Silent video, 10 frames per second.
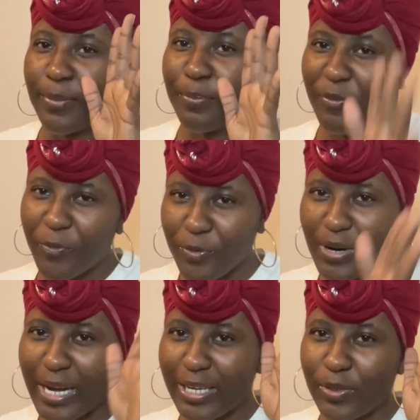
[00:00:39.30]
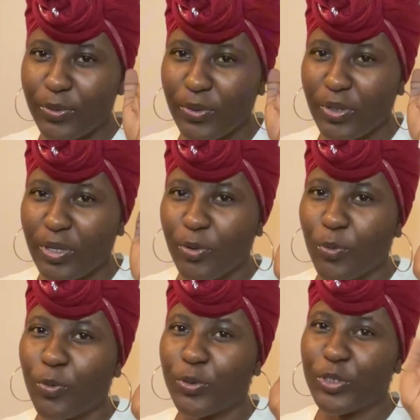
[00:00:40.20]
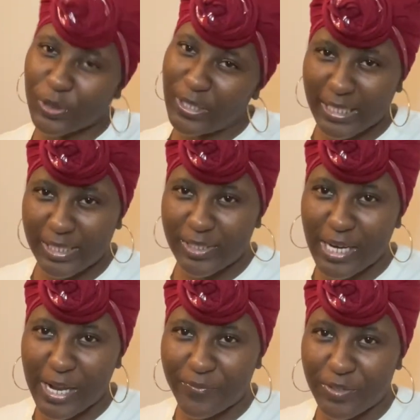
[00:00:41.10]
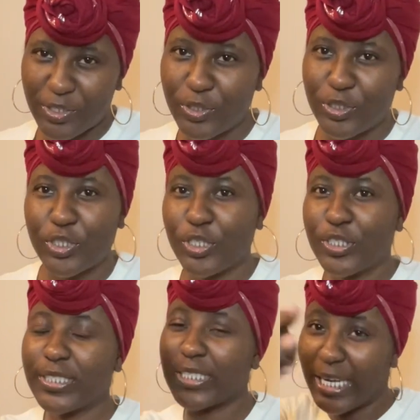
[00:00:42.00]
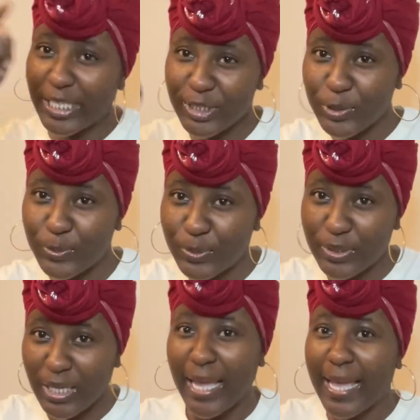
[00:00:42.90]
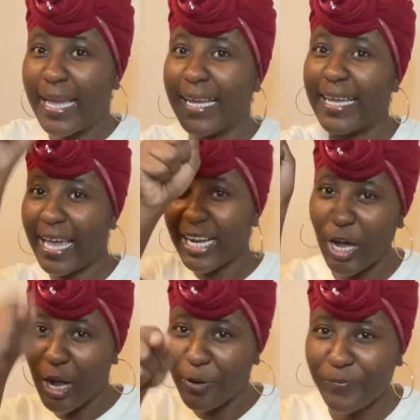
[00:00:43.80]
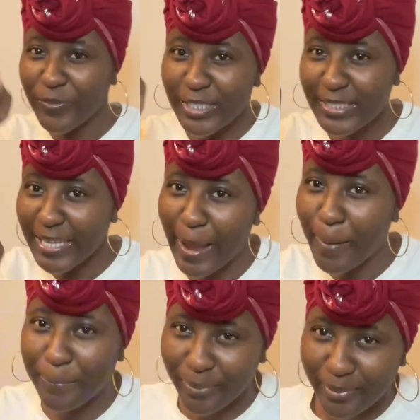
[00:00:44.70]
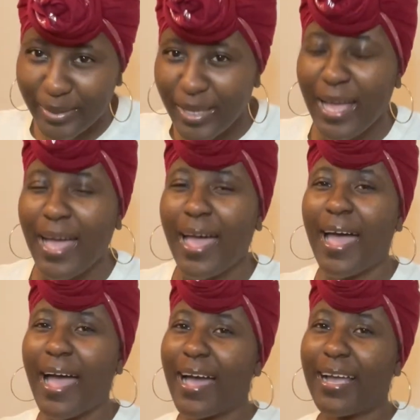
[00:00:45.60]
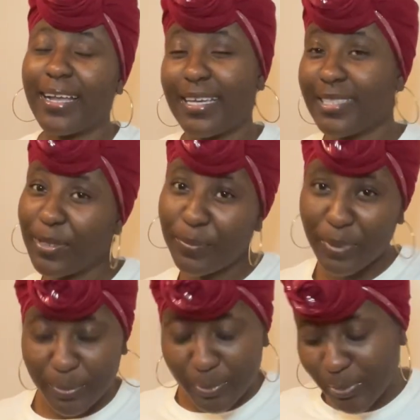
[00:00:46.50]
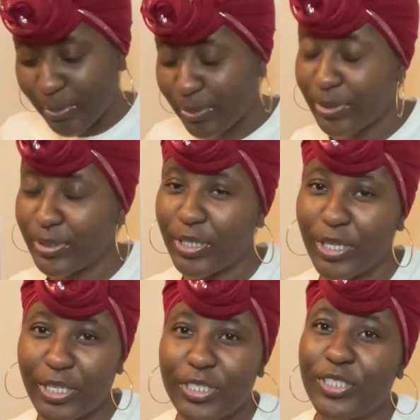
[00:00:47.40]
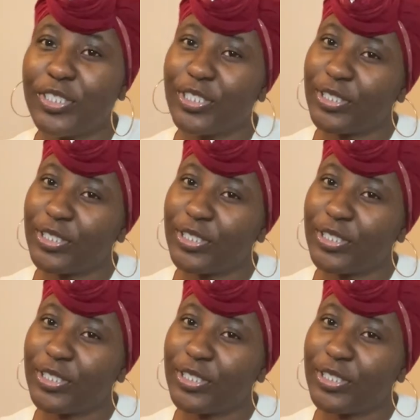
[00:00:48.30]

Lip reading: before I go straight into that video, just stay tuned, get comfortable, and get some popcorn, because